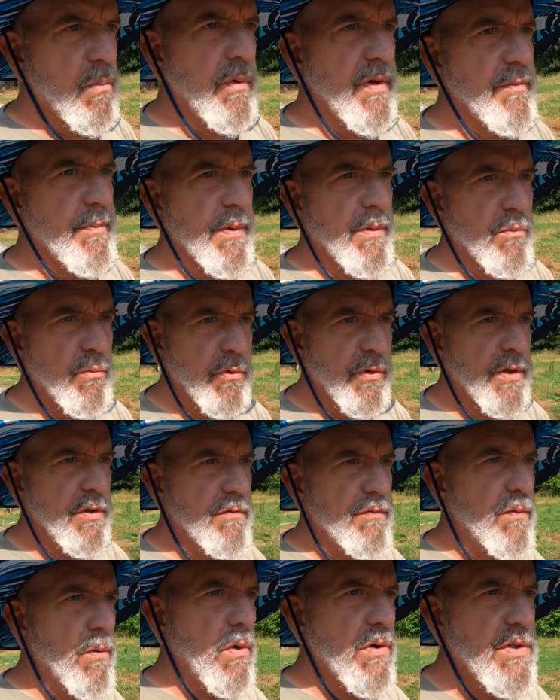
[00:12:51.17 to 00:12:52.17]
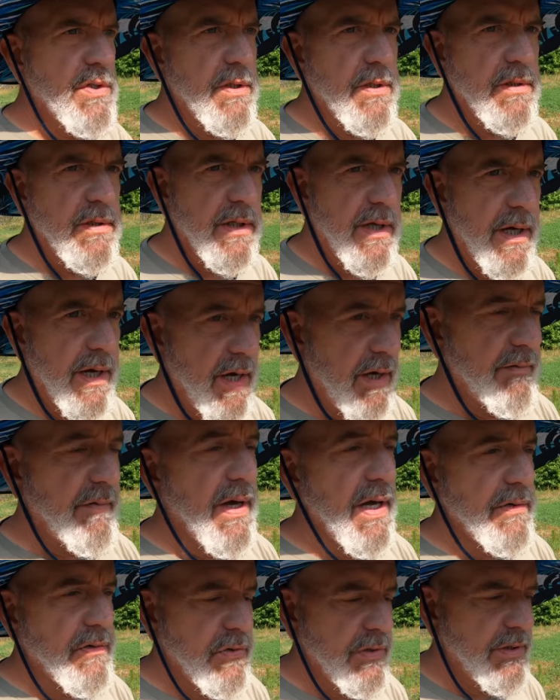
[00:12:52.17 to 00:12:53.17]
We've been real fortunate to have
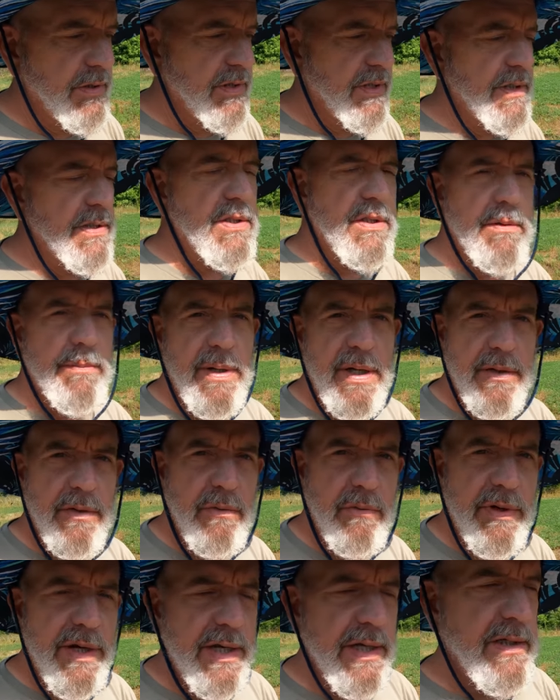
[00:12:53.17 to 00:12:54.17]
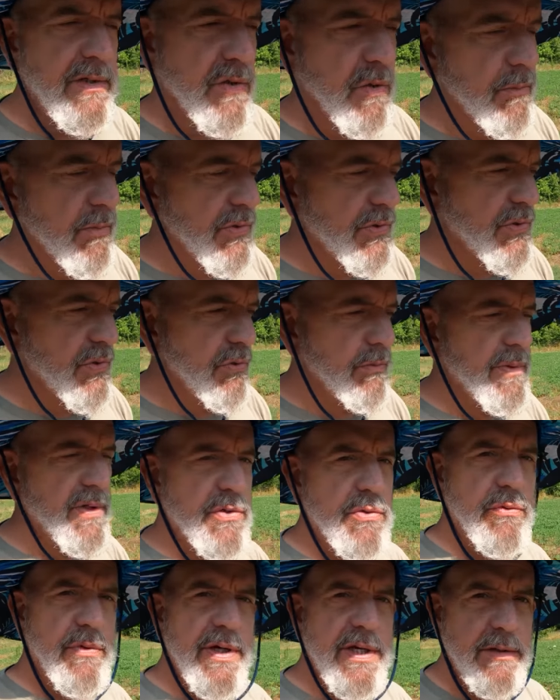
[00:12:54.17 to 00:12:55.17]
actually decent amount of rains, almost too
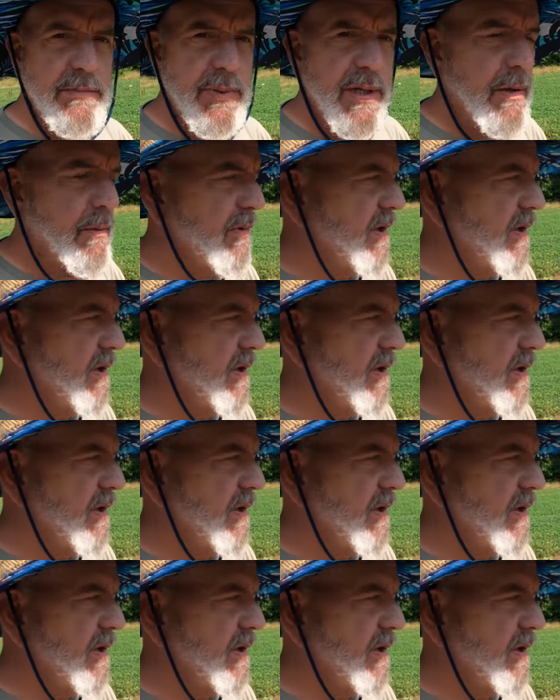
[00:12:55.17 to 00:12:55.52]
much rain, but